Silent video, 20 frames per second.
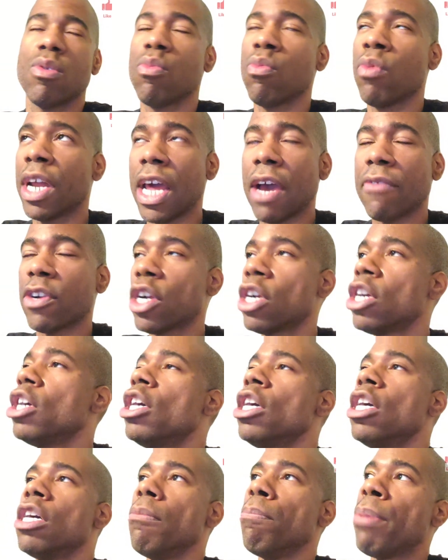Whatever.
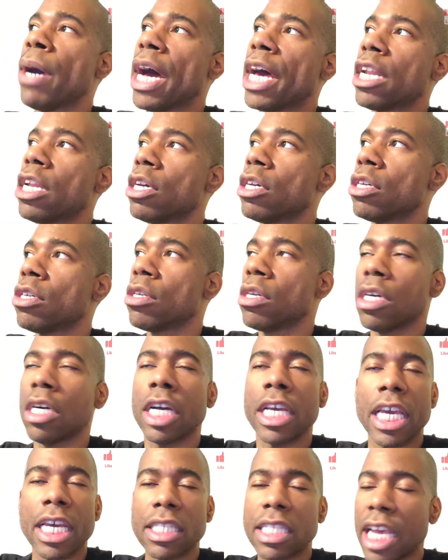But
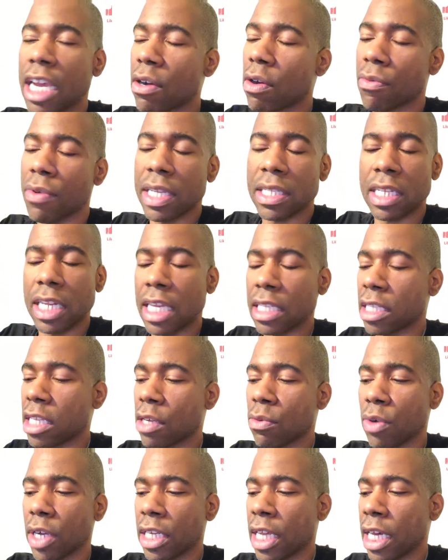again, take what resonates,
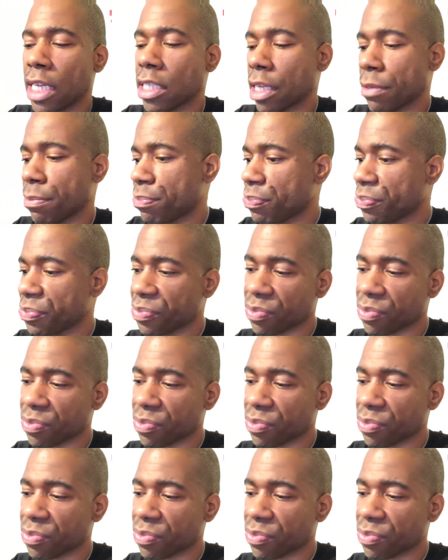leave what doesn't.